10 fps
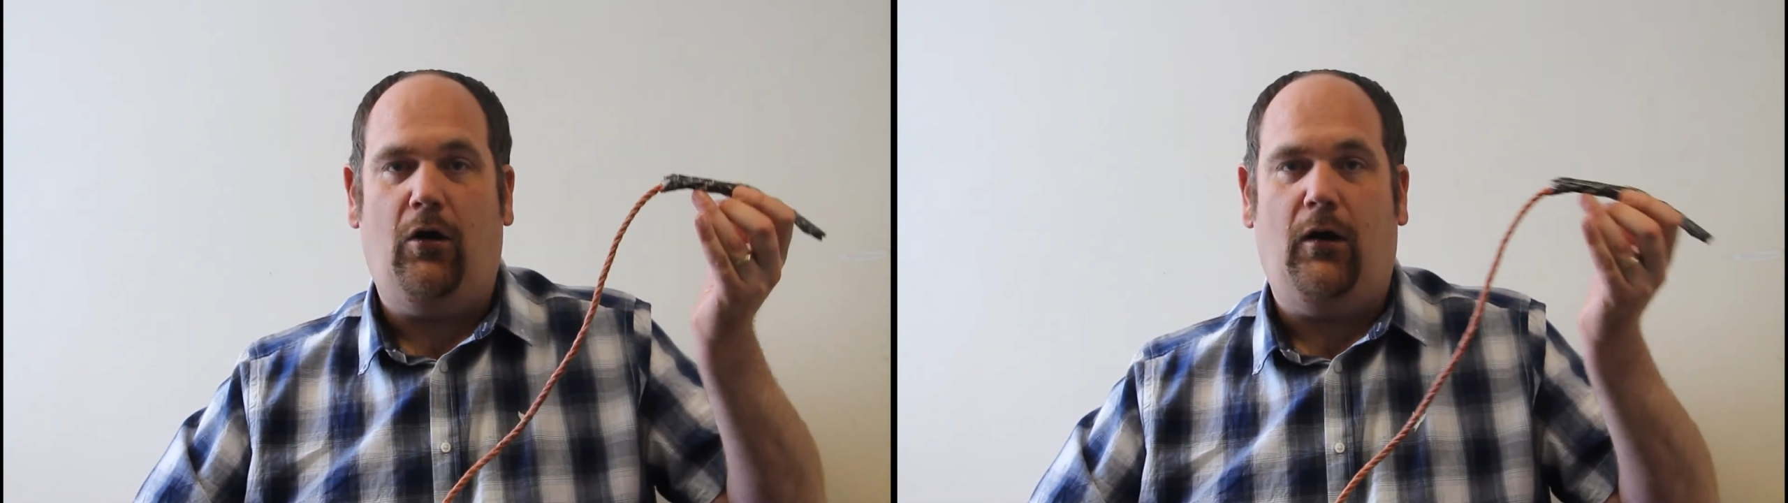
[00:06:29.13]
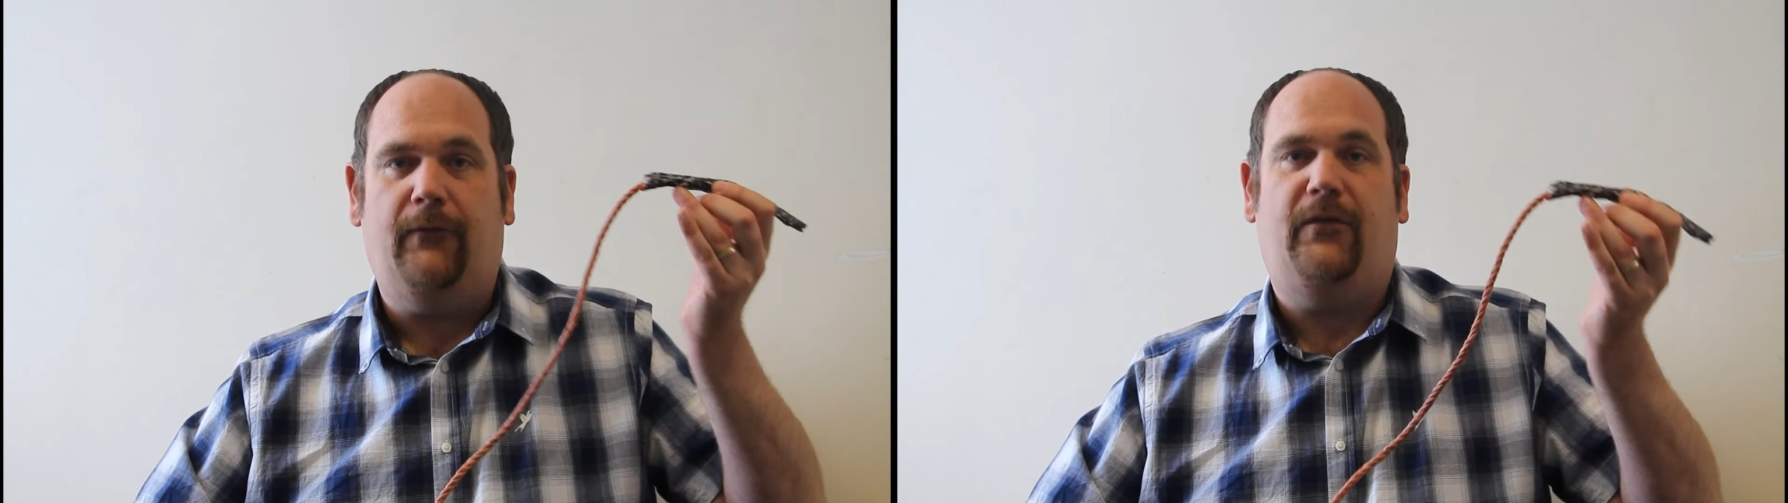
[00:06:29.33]

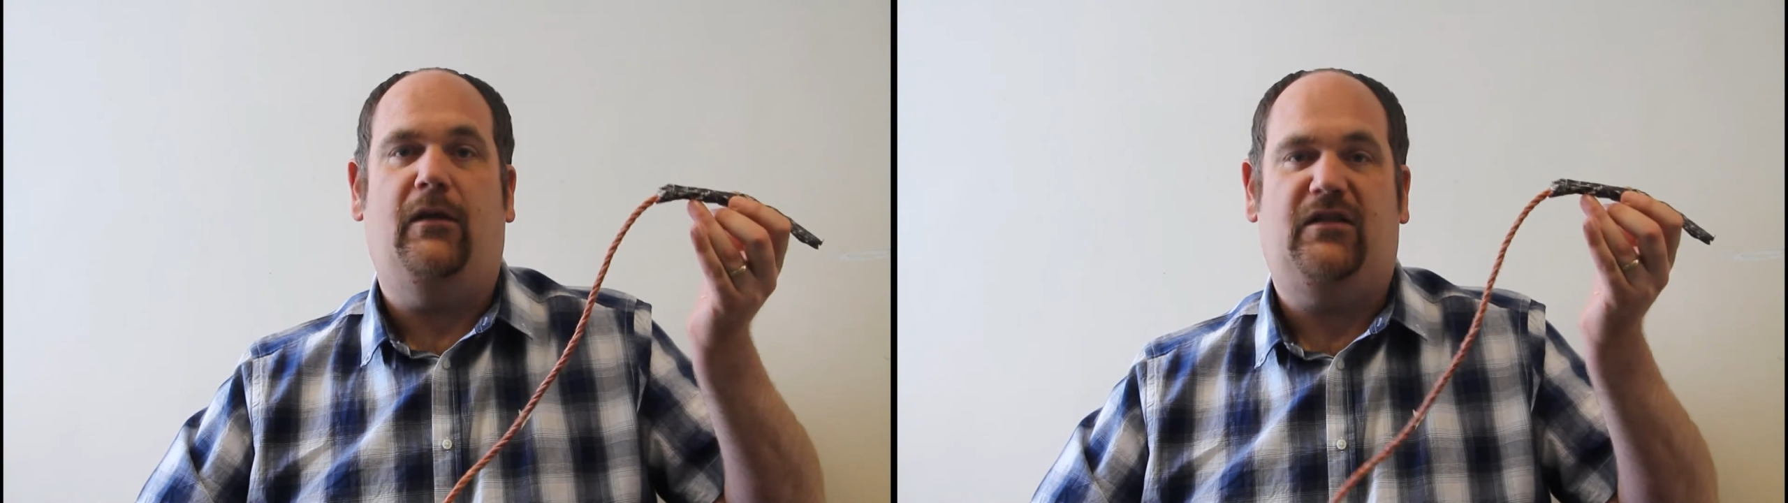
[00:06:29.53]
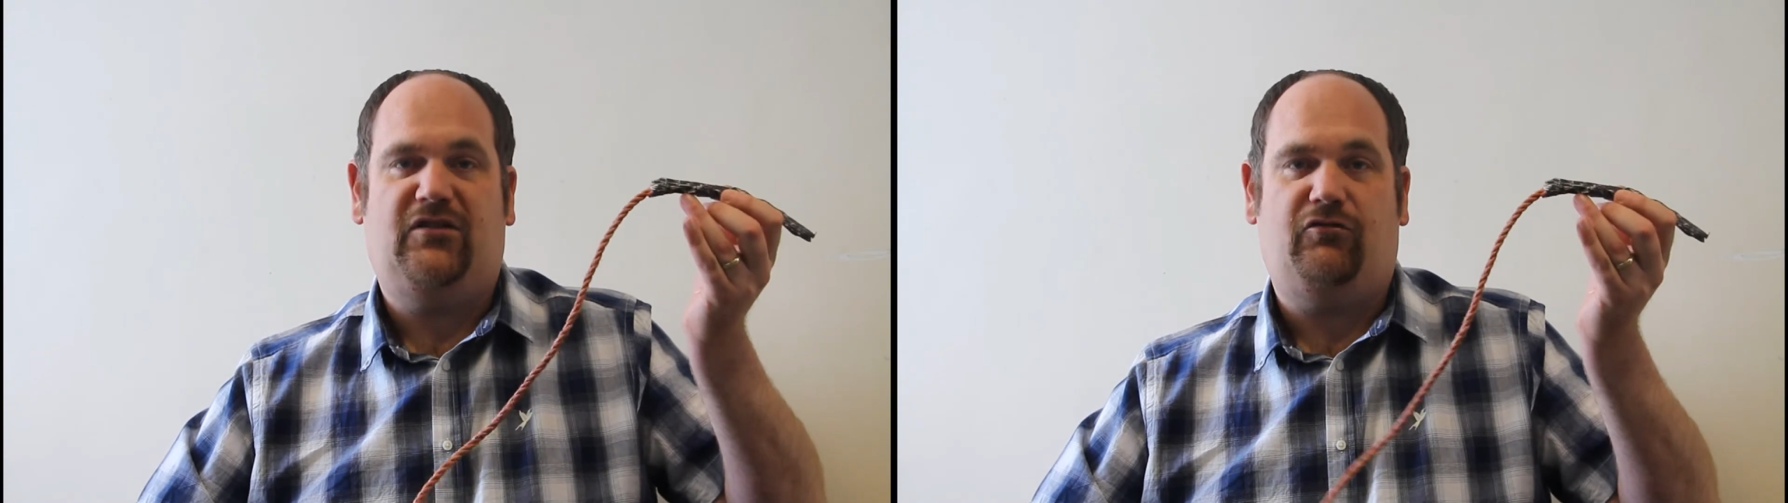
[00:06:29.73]
of
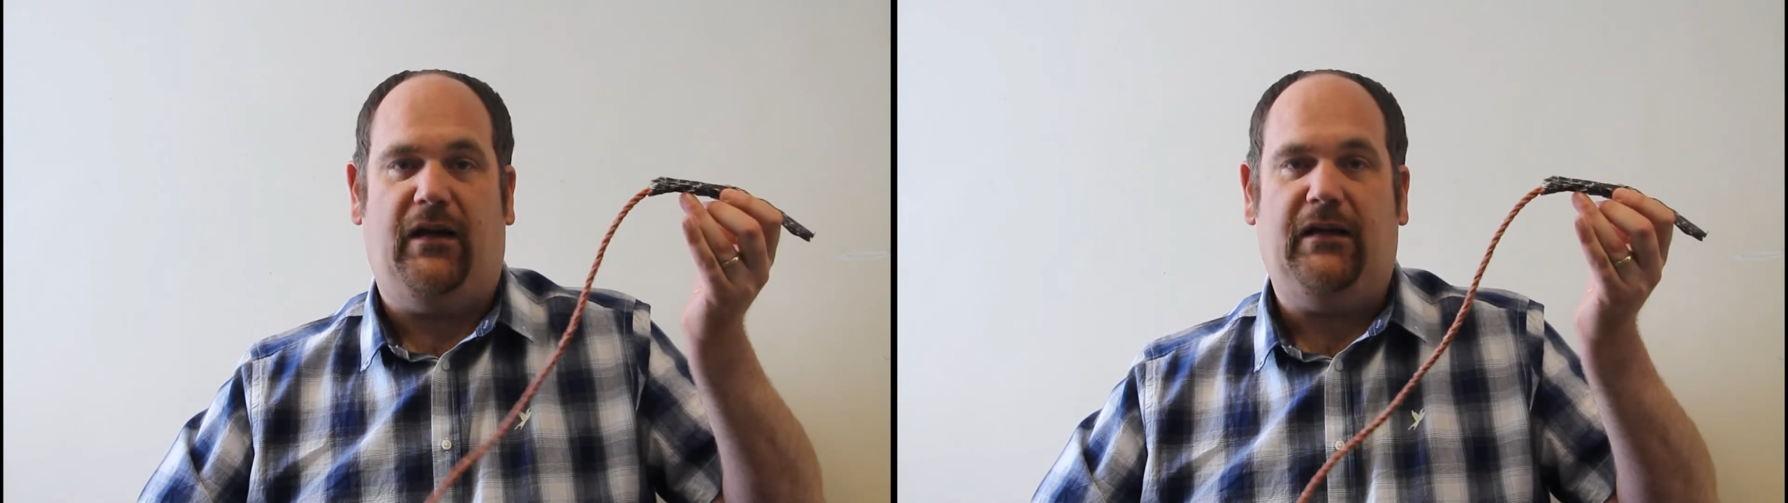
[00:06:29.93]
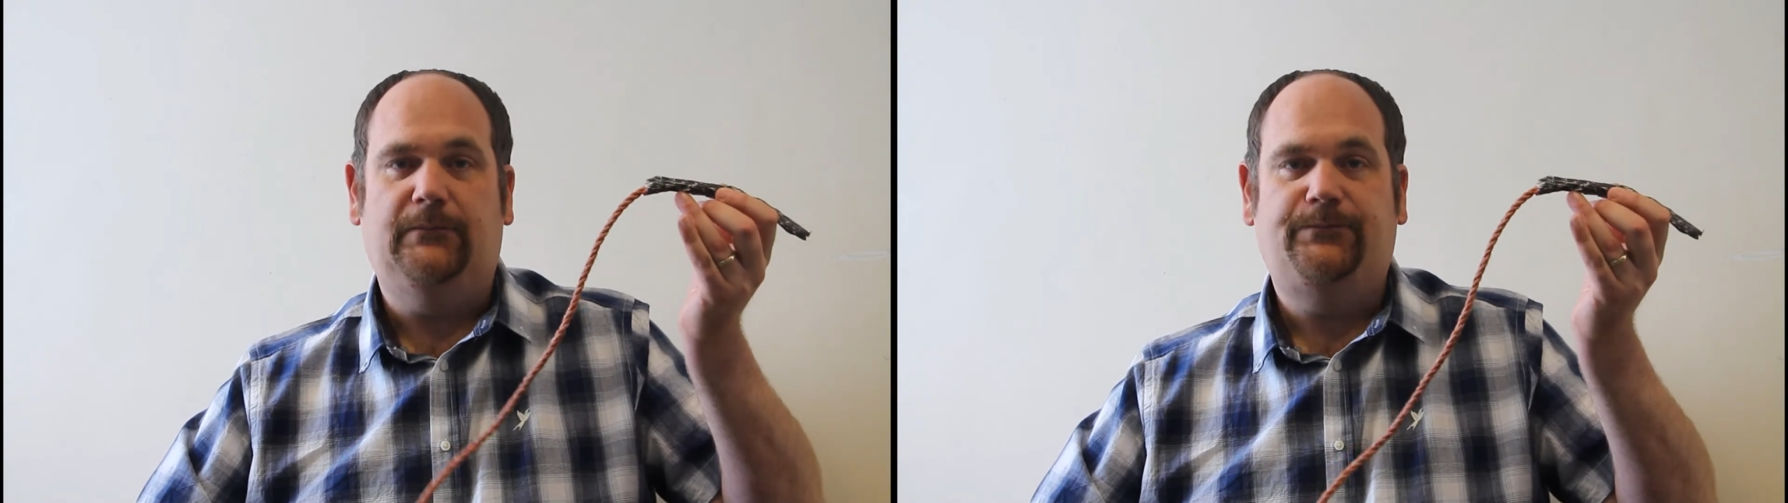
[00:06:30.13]
the
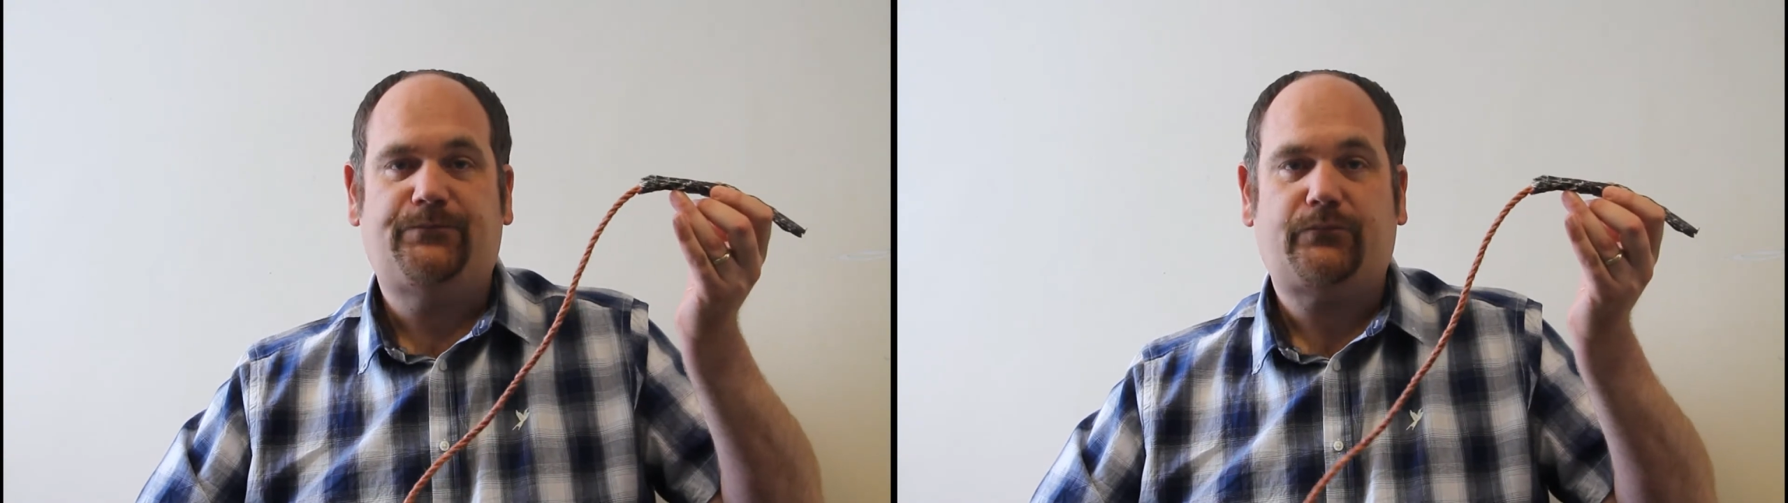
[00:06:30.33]
string,